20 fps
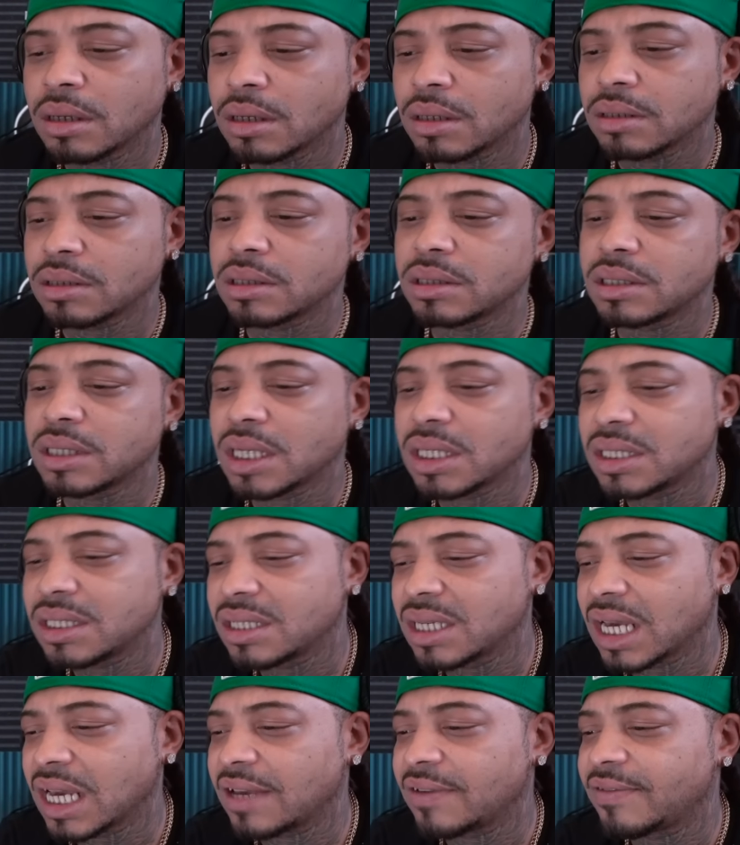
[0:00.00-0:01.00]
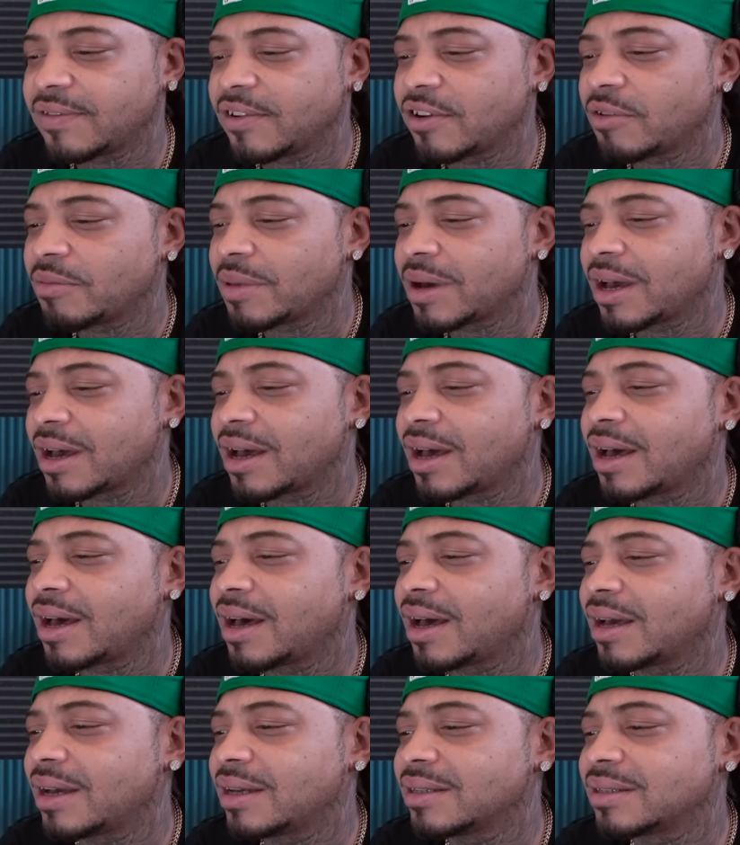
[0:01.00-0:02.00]
She says she can't feel my
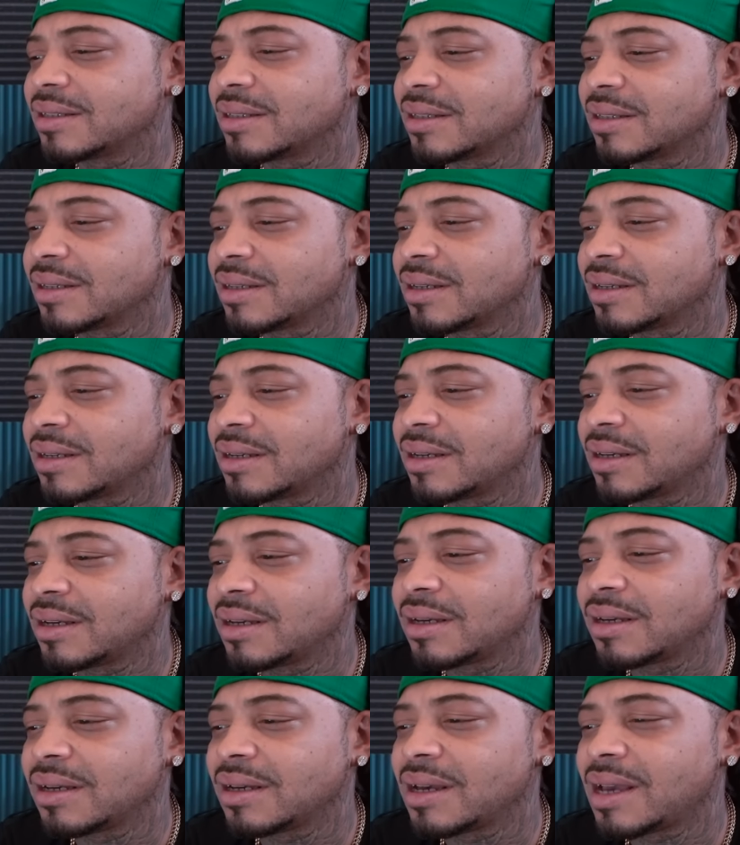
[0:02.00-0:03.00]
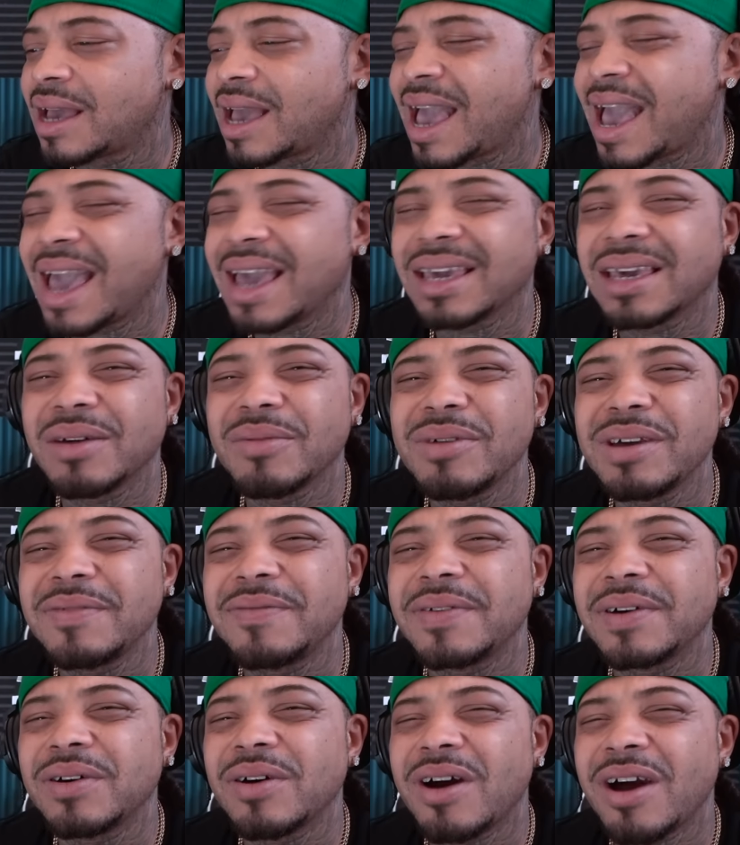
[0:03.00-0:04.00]
eyes. Hey, can we
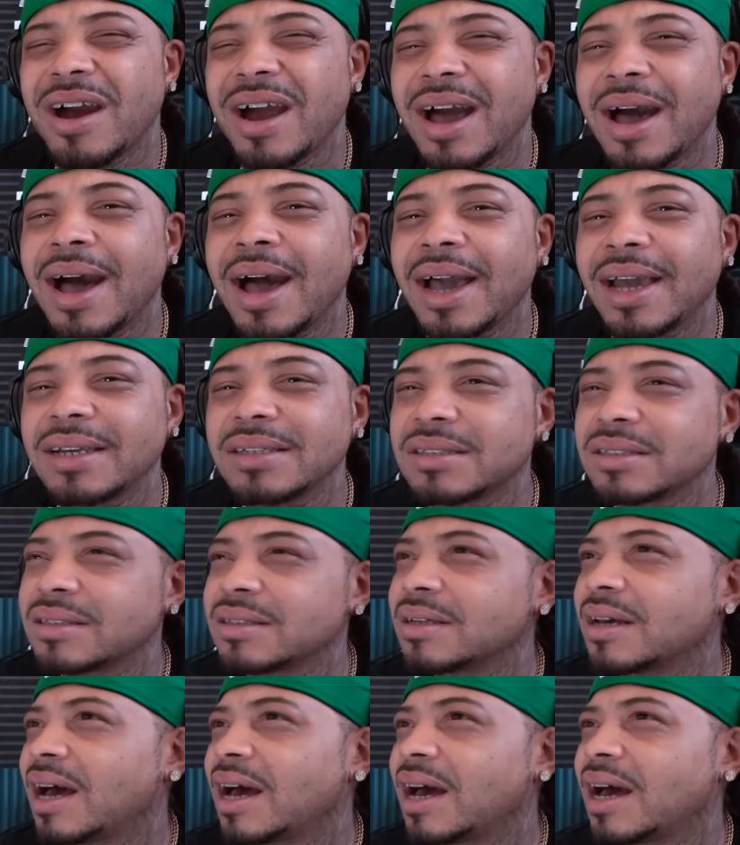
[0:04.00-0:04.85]
feel our eyes?